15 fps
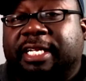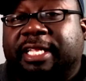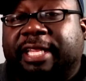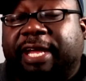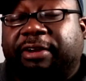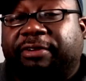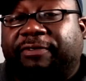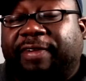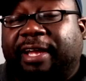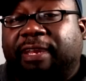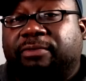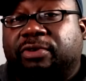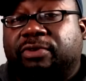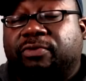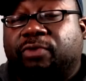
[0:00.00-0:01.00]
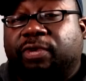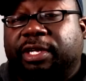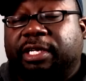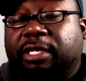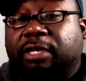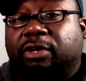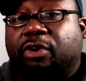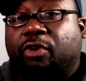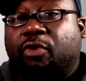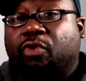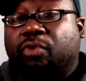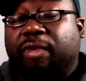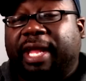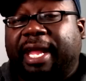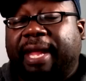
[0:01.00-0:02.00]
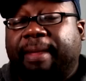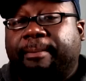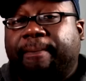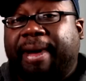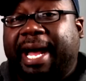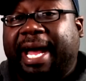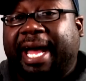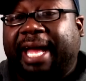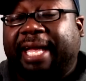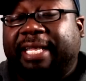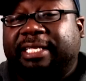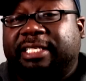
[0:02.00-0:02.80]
that are available where you can go and buy